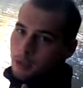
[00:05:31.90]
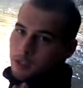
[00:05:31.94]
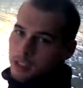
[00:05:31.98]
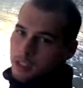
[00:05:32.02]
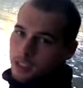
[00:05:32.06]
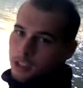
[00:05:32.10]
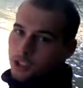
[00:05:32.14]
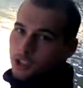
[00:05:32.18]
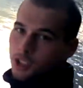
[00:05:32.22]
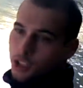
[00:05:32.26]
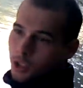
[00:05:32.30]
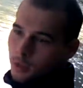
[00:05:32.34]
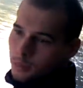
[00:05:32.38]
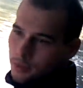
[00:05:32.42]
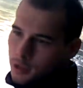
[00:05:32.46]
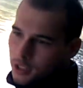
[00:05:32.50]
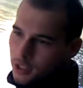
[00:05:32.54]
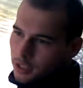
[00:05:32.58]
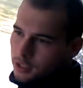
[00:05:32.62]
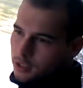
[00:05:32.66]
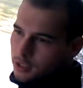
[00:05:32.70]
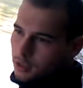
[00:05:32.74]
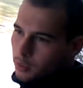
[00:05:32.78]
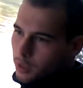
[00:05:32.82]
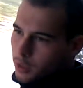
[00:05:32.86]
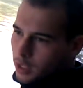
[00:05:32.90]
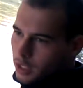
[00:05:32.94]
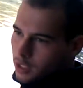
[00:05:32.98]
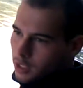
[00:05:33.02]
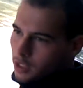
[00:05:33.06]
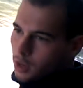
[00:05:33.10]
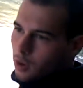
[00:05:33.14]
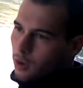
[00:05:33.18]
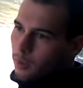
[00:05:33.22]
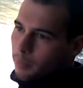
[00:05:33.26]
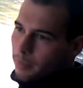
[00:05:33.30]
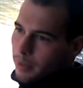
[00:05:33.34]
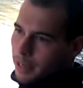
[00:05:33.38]
I'm using a tube jig, so we're
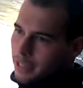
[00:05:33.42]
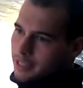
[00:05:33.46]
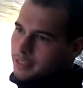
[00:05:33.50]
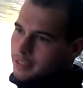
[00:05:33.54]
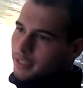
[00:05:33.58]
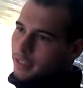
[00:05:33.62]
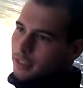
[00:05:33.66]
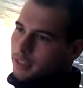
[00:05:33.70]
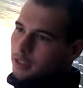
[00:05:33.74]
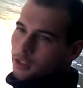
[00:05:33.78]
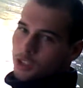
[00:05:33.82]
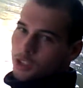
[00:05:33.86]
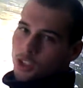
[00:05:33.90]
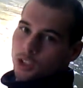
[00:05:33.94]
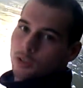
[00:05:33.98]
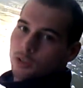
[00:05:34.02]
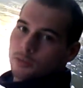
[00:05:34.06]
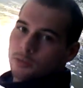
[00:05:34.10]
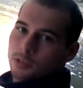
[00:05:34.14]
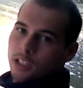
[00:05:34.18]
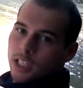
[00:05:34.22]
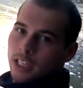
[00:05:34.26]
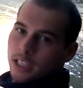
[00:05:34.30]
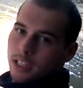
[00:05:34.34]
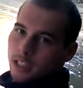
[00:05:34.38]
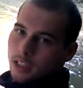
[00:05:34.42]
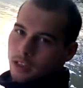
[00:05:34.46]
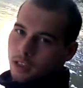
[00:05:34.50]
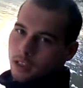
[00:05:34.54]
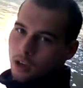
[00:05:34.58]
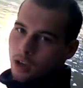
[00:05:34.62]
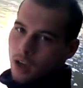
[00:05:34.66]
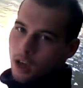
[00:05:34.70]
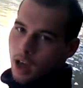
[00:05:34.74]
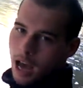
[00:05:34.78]
going to go based on a tube jig.